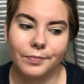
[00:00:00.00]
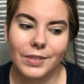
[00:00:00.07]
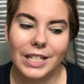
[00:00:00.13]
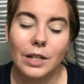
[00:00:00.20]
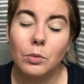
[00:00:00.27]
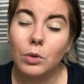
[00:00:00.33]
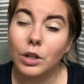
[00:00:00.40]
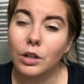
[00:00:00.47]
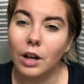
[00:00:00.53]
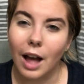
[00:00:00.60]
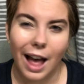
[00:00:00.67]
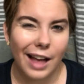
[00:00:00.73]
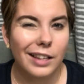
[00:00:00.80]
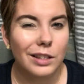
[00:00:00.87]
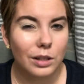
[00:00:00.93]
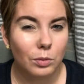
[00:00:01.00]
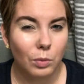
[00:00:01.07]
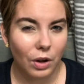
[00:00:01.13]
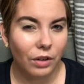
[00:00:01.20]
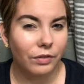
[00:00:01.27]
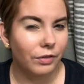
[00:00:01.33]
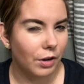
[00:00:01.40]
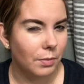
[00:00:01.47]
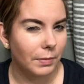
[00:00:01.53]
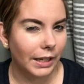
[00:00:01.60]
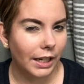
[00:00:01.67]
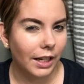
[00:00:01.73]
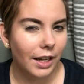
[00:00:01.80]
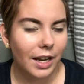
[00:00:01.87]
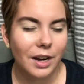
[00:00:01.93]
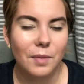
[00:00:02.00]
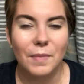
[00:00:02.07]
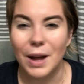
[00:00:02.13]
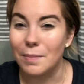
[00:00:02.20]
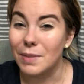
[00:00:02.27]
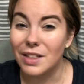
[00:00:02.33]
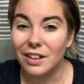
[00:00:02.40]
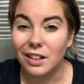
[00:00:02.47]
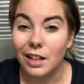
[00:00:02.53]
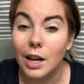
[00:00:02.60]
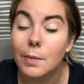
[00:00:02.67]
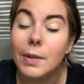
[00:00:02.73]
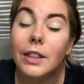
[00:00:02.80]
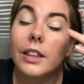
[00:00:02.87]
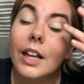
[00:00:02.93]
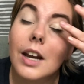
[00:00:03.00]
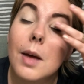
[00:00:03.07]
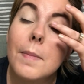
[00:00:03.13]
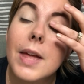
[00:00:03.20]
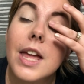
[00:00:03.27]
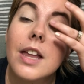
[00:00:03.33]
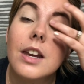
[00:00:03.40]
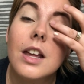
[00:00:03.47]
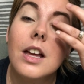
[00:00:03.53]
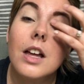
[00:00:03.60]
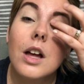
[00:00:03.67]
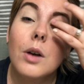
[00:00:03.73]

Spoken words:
didn't work as well for me, and it might be the climate that I'm in,